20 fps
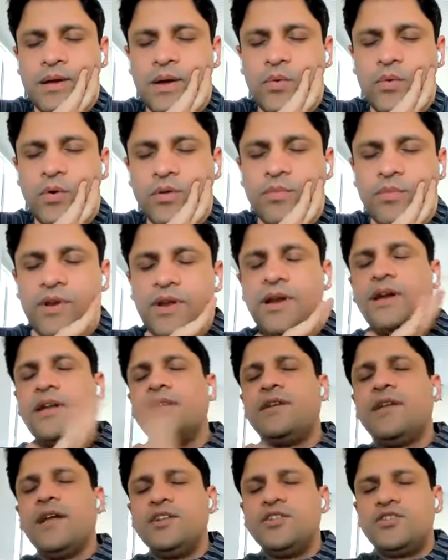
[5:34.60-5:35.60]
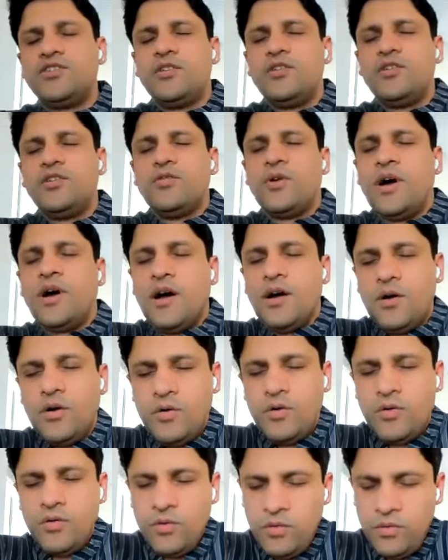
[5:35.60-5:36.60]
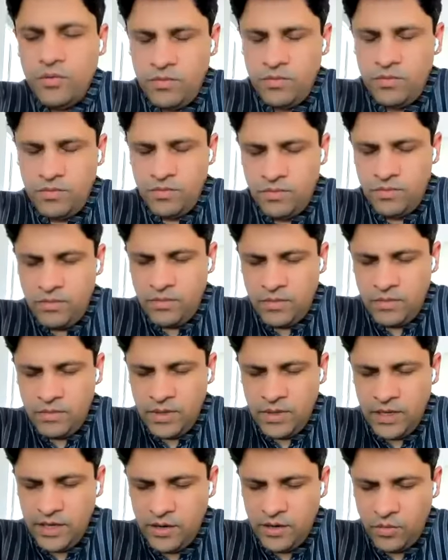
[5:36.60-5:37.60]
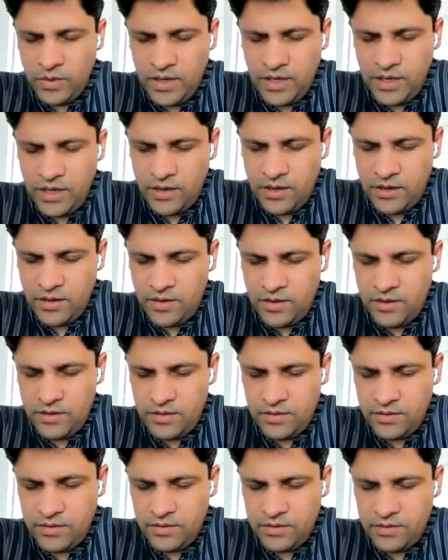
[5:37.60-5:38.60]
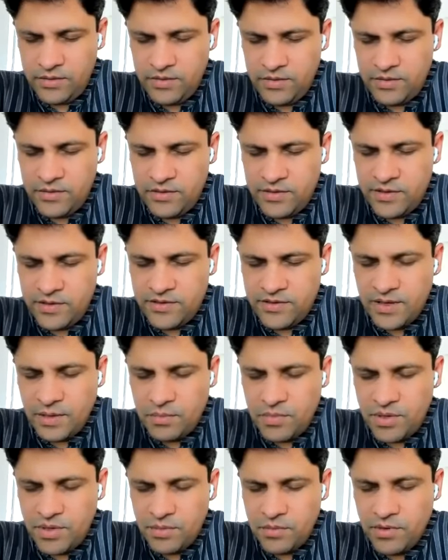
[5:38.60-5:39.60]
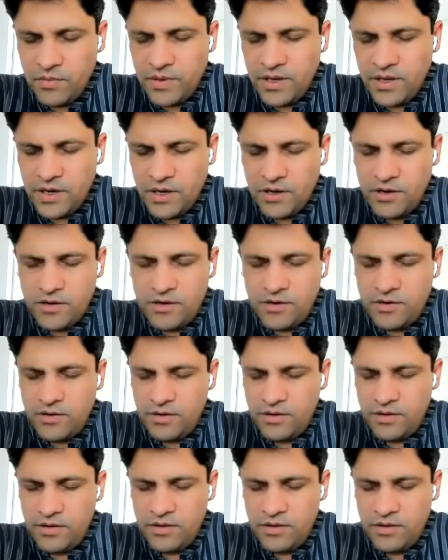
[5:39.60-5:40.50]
I want to bring our attention to how, in a way, susceptible we are.